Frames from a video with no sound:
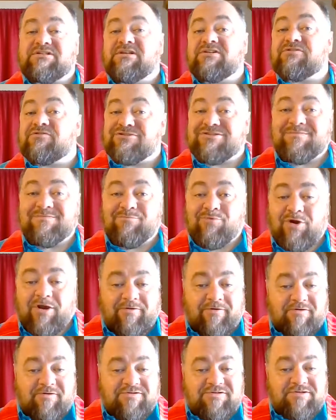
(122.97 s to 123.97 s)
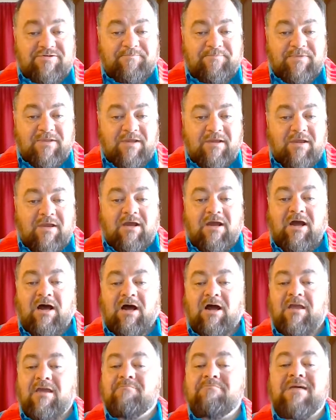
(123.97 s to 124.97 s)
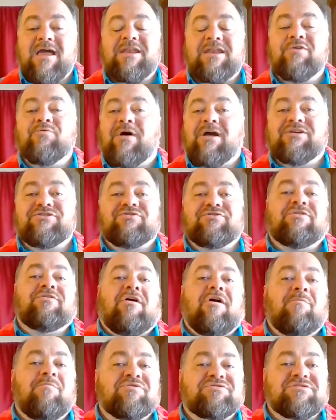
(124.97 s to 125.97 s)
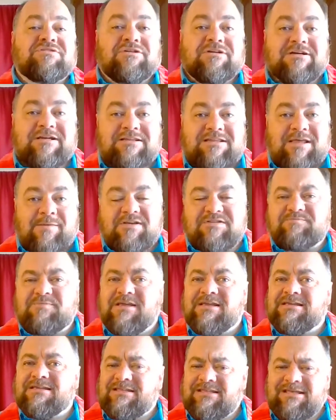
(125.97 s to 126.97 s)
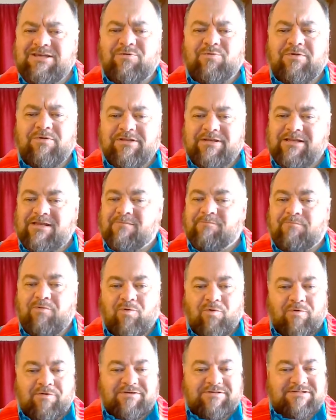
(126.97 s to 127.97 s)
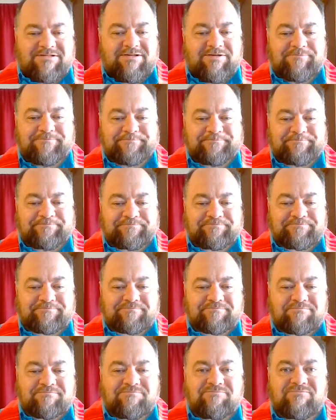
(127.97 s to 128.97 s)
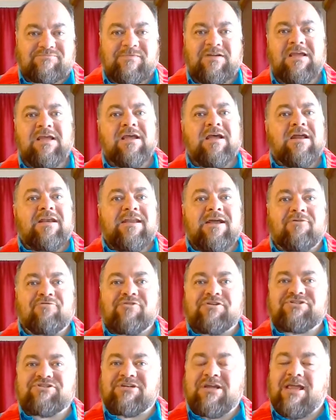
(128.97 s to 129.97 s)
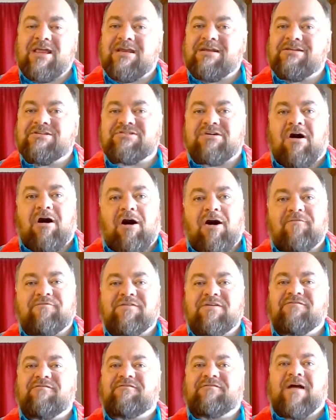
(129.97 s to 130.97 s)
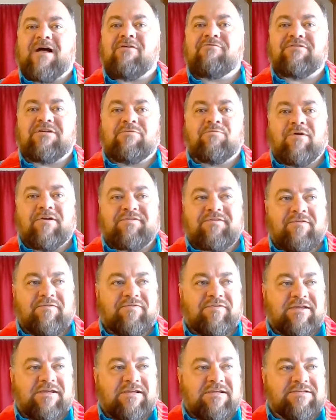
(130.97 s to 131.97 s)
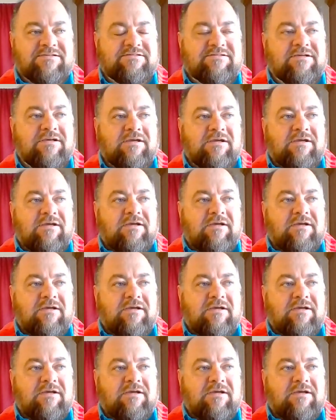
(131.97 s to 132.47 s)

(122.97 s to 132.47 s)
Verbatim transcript: sisters and brothers. Uh, in many ways, you could almost look at them as being equally important. Now, Christianity is often founded with these